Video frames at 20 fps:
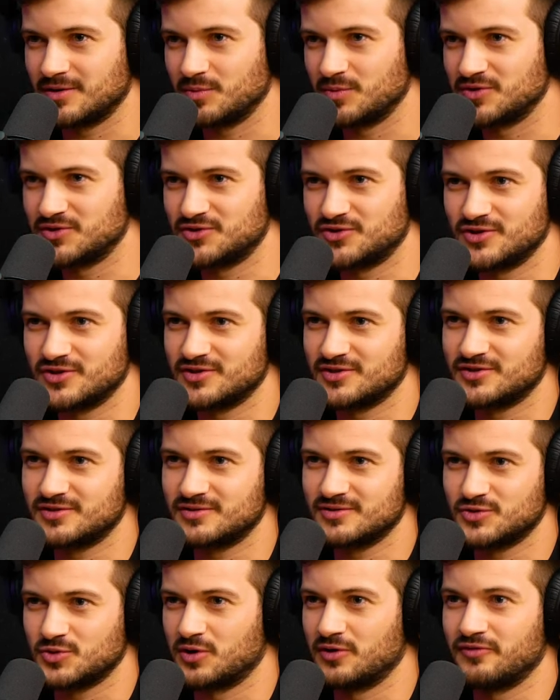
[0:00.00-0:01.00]
It was
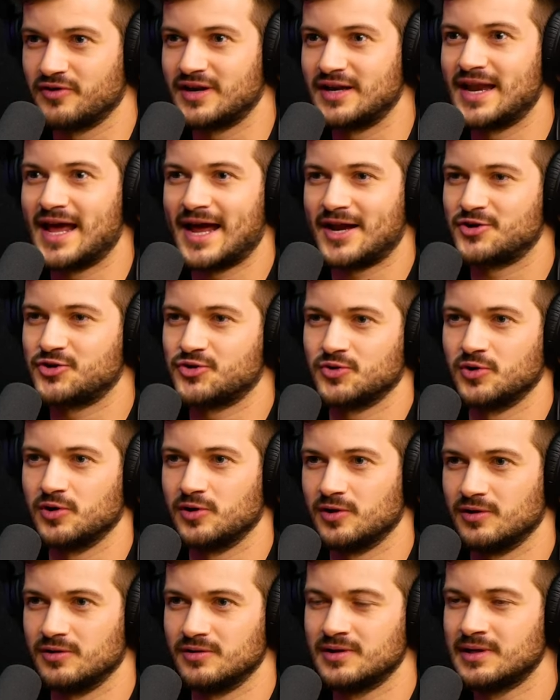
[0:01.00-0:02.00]
just sort of a
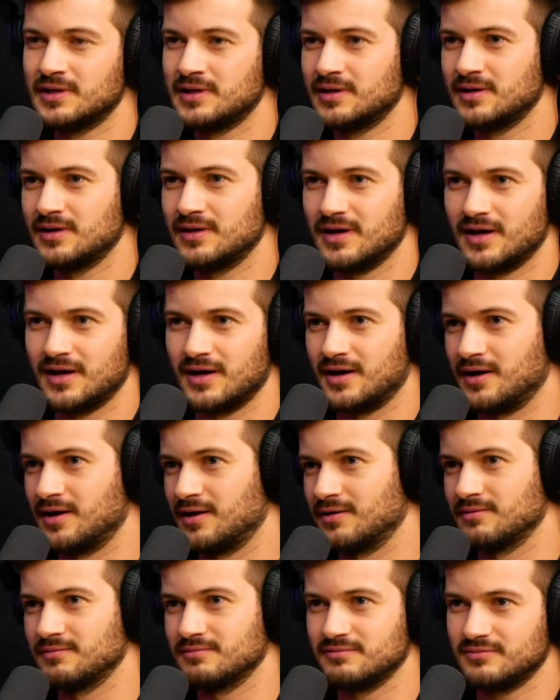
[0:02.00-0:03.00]
natural
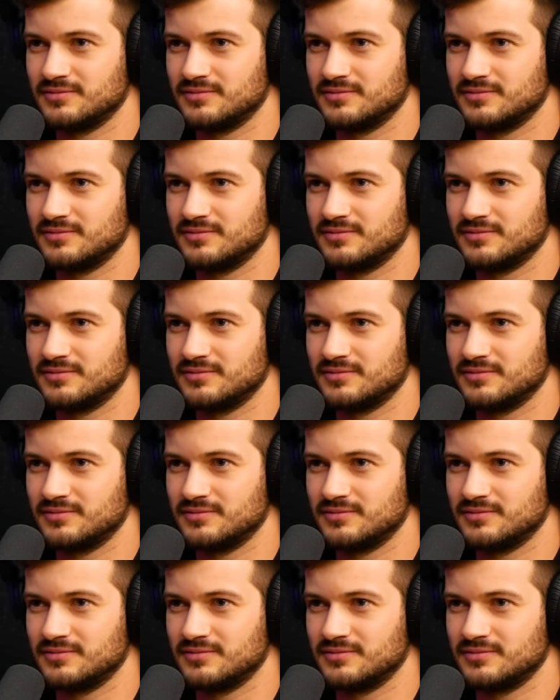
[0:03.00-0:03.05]
uh,